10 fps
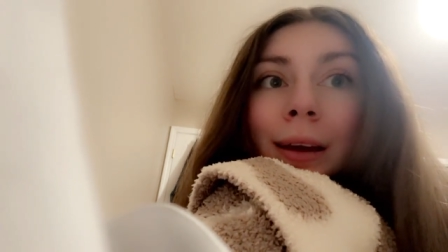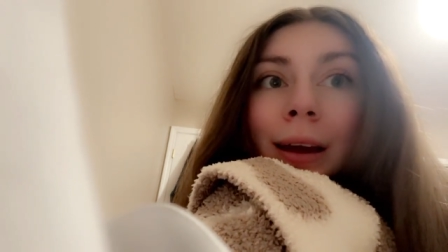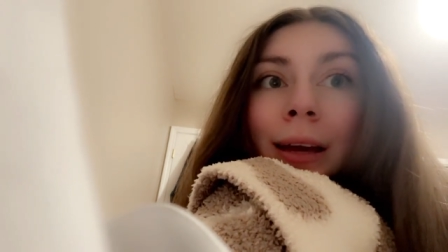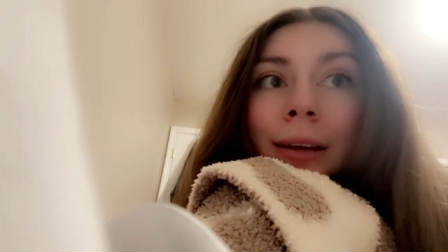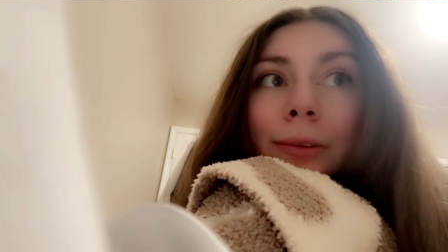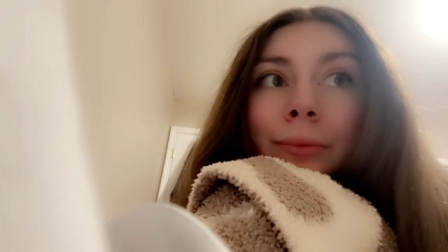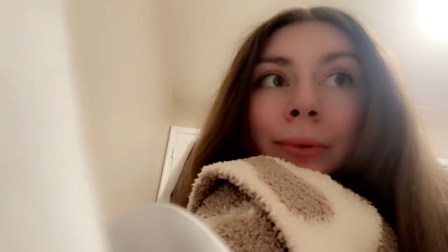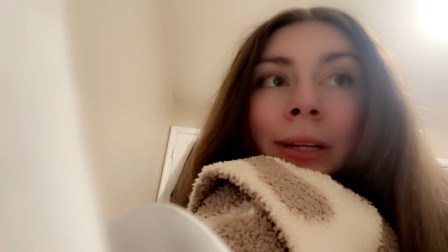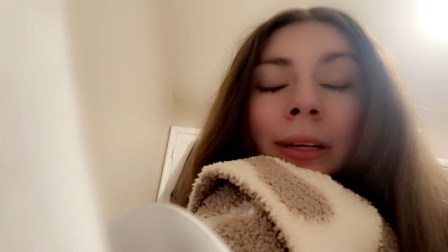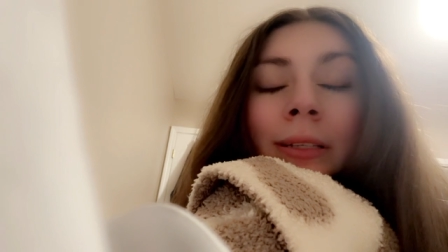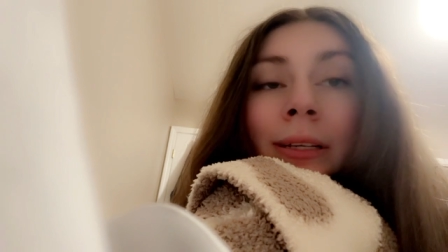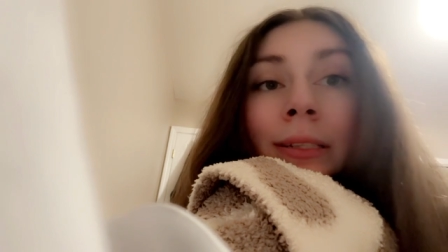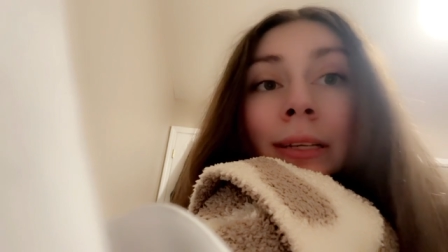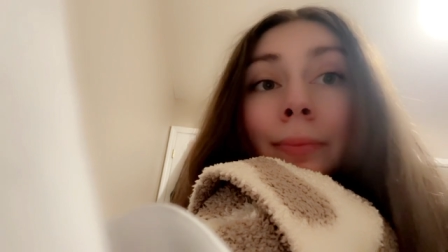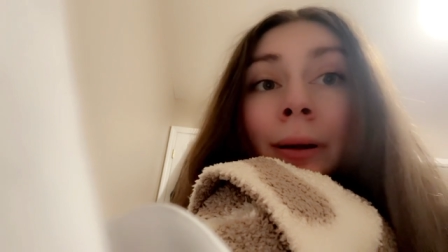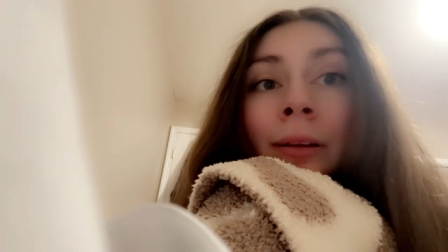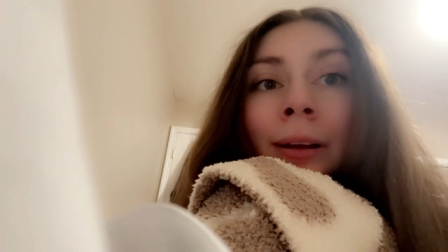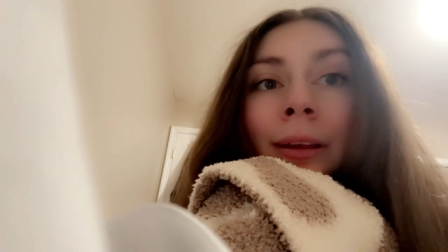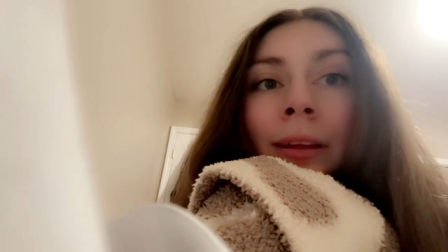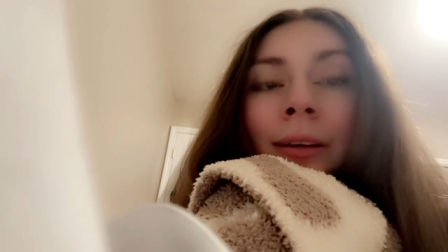I could really dig deep on a
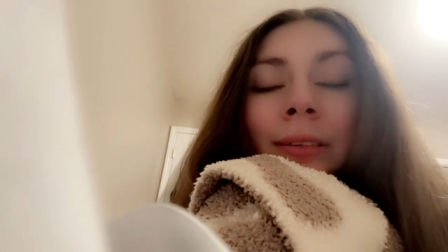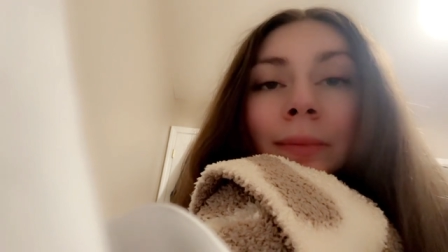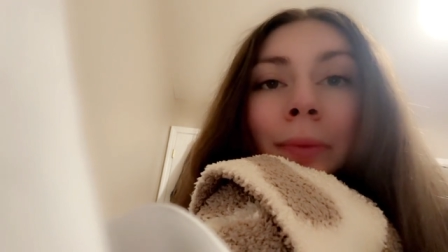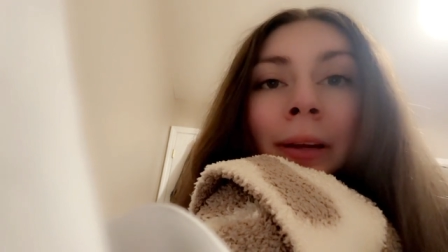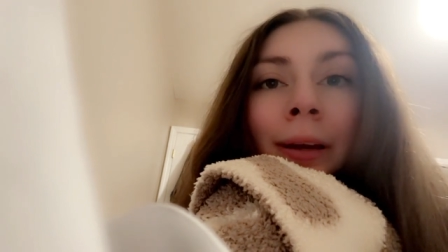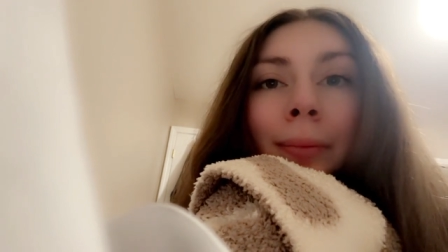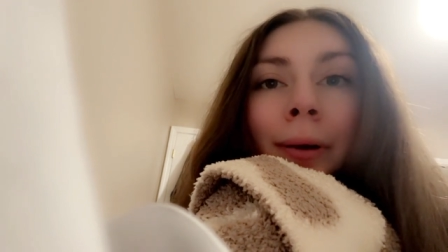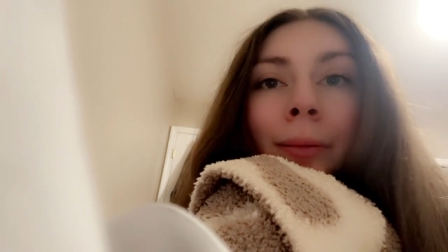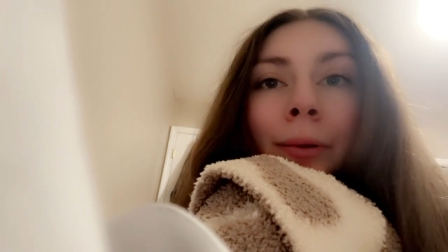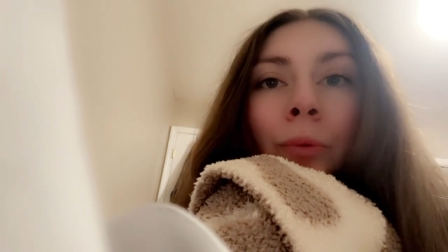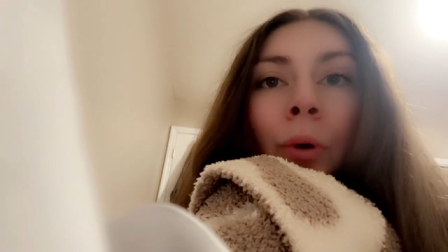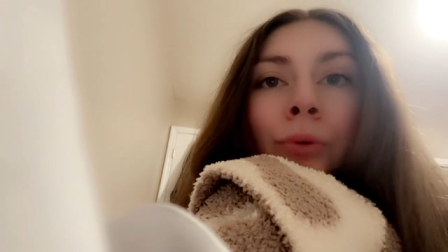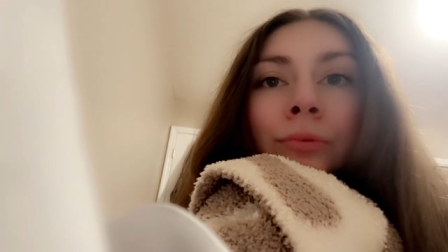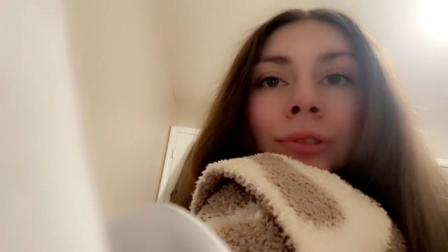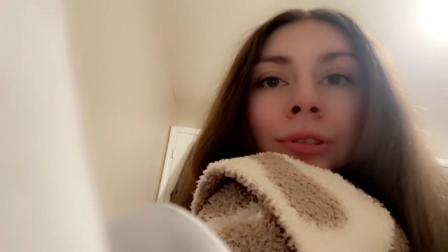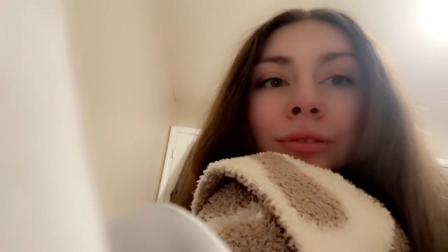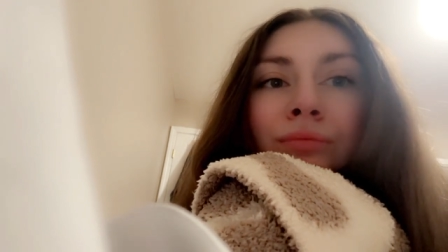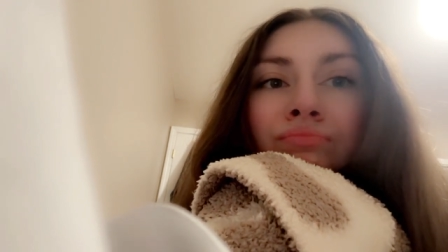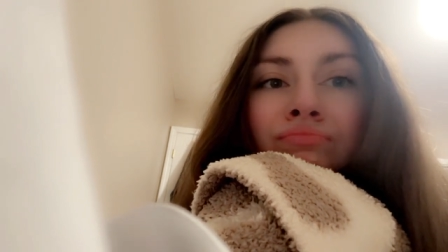lot of things, but I probably won't.